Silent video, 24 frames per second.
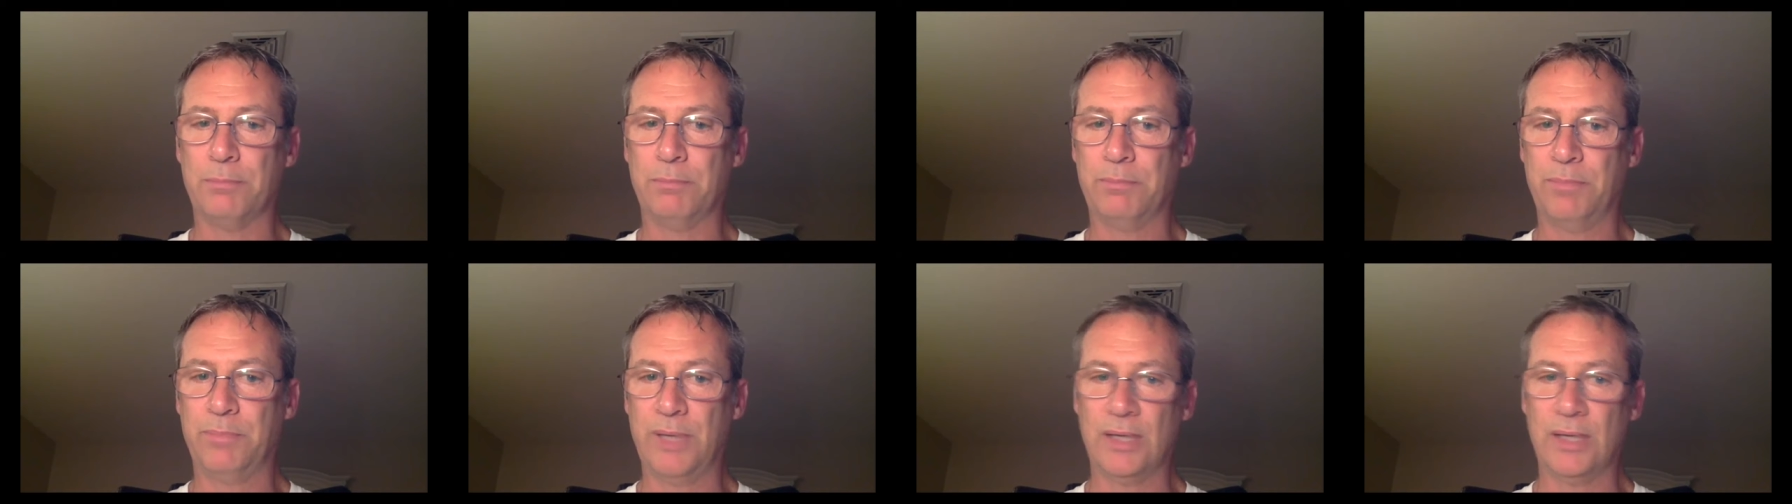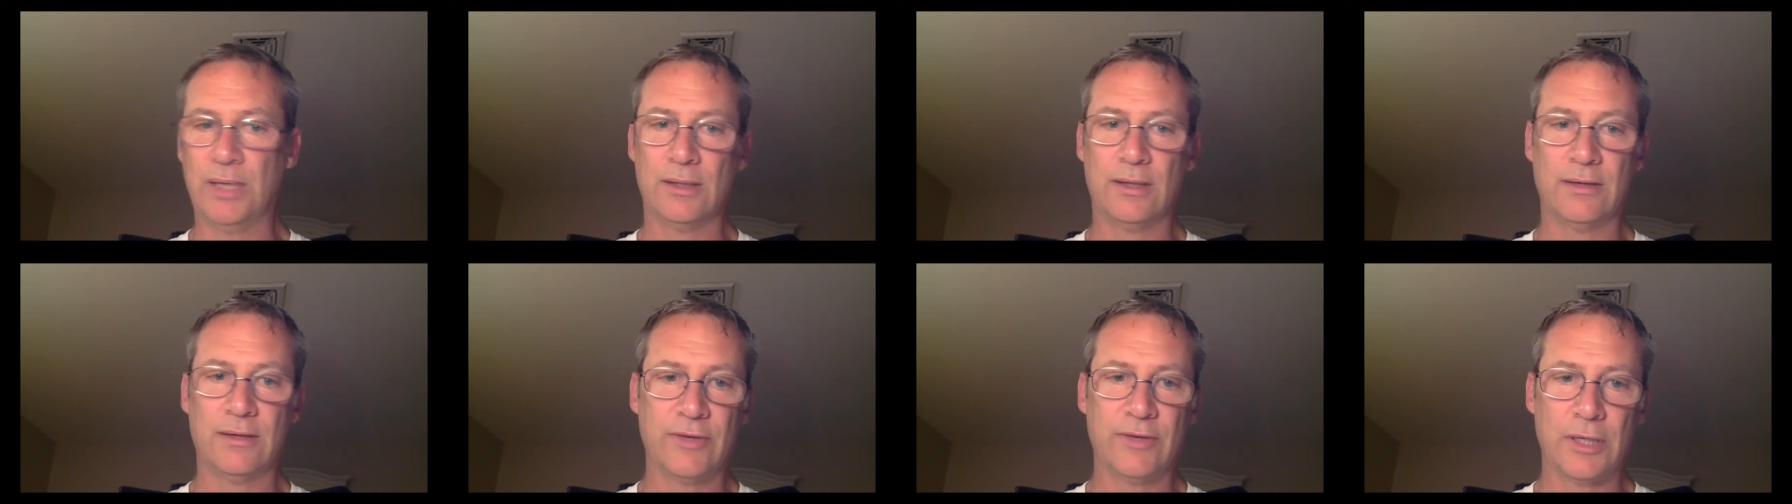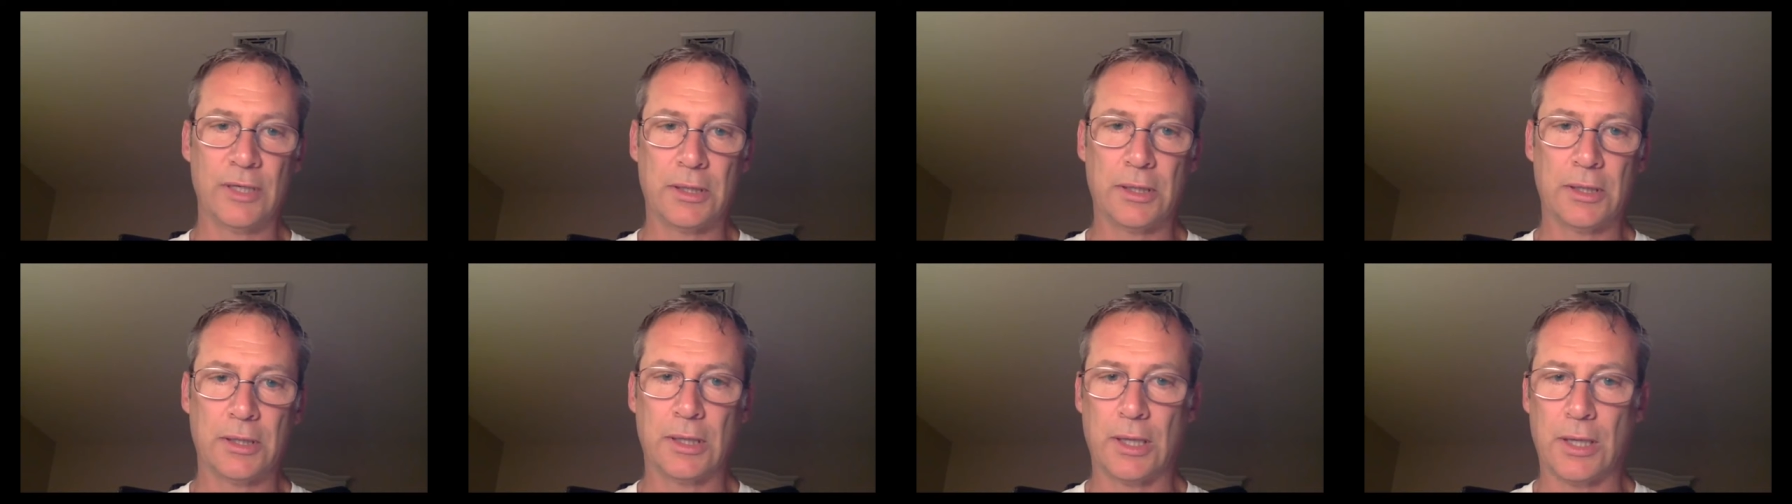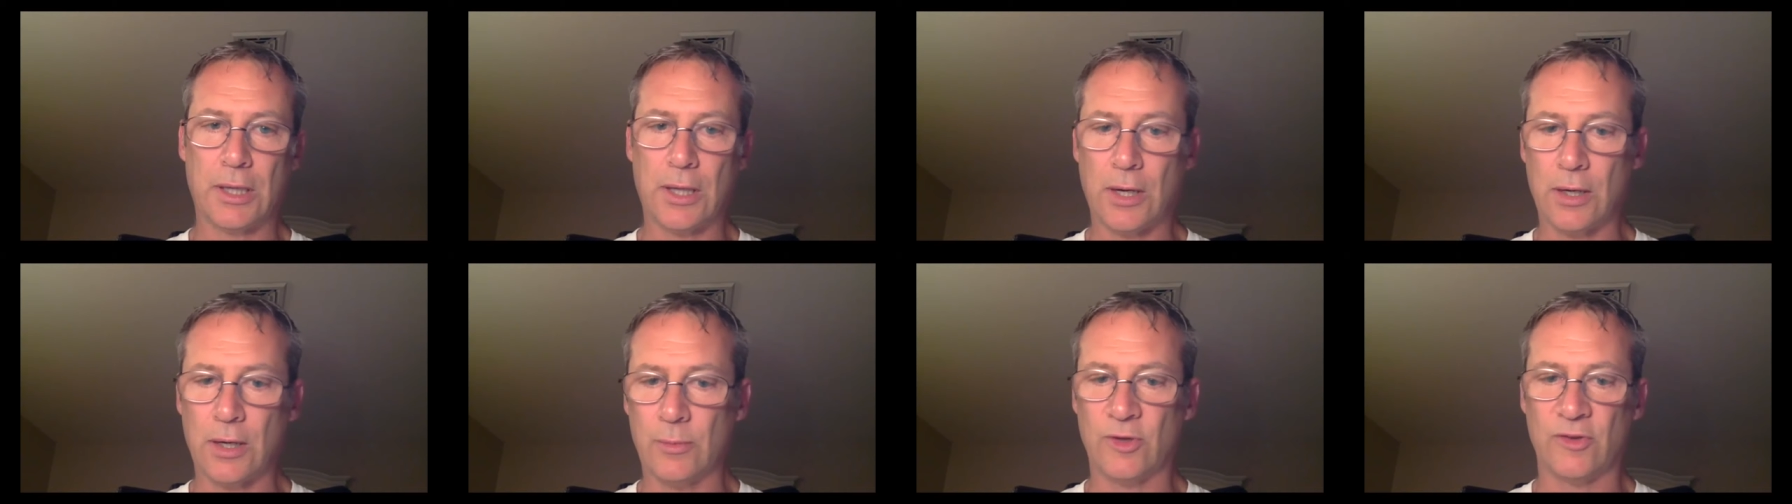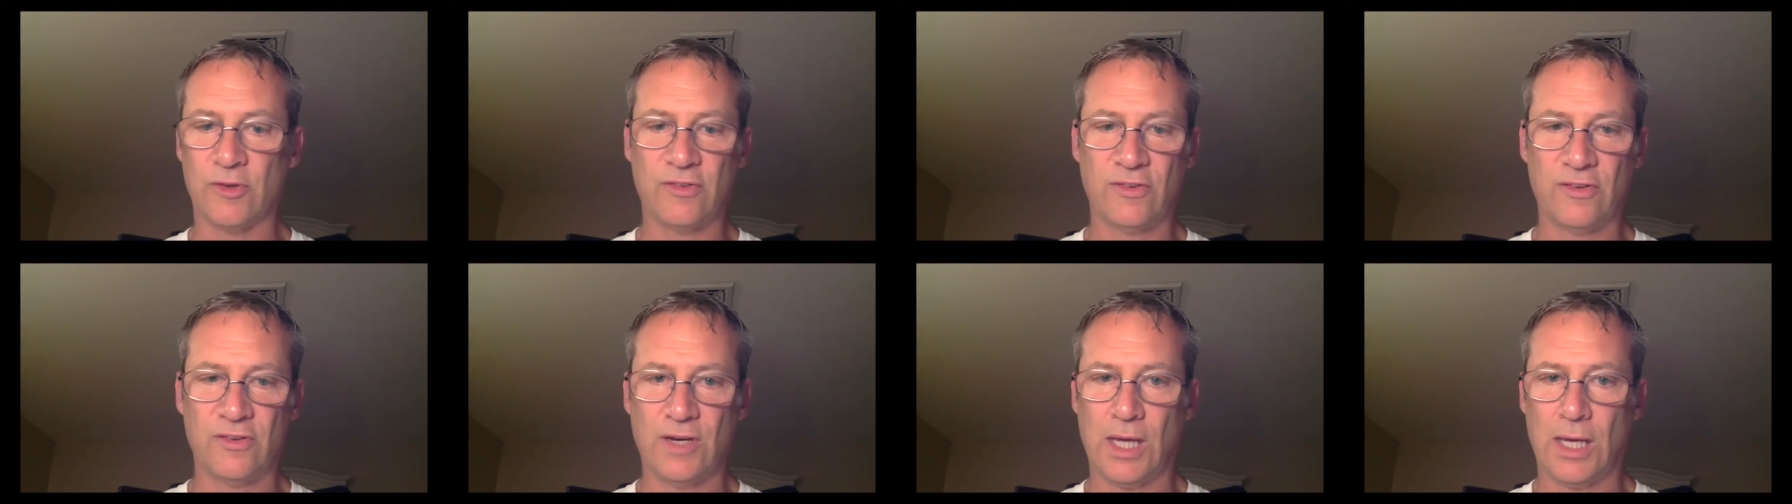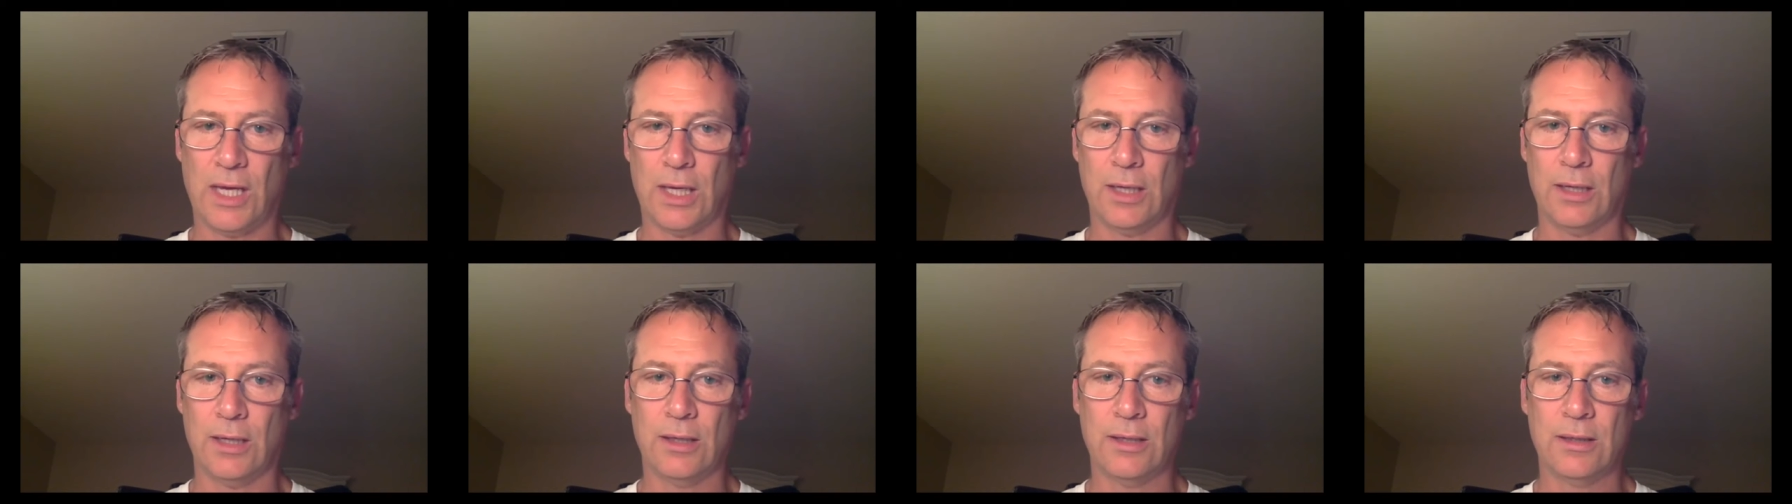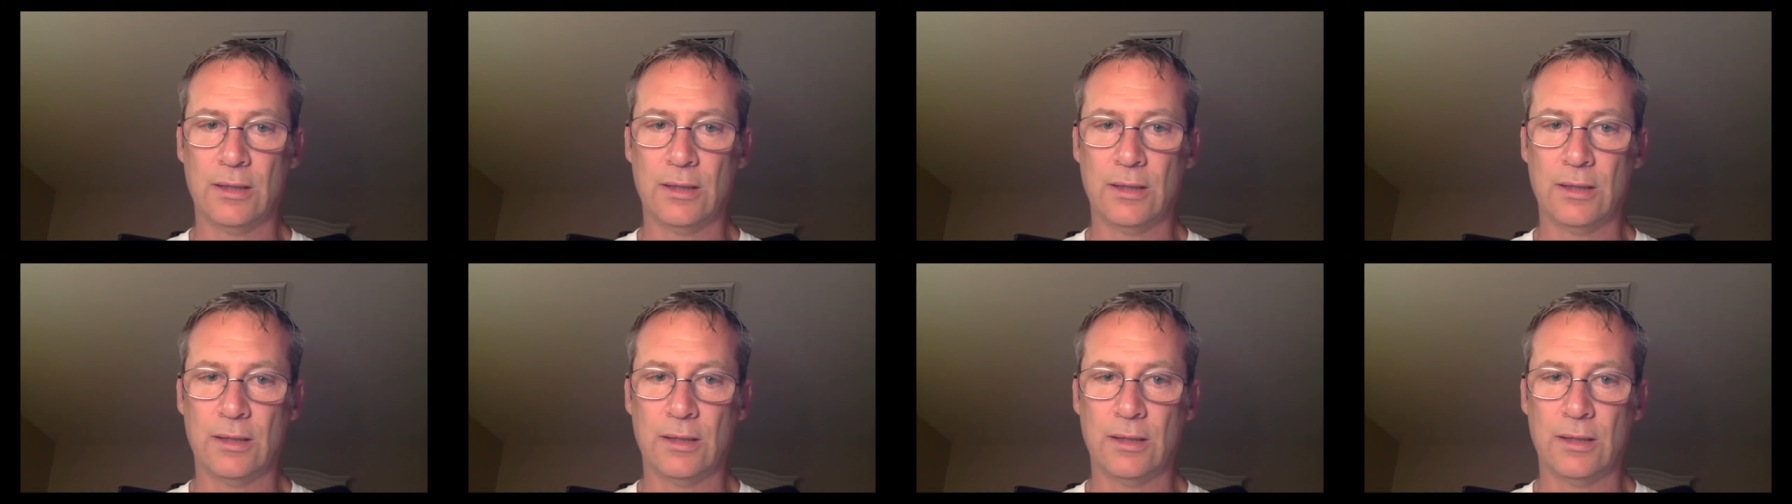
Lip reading: bit of an alarmist state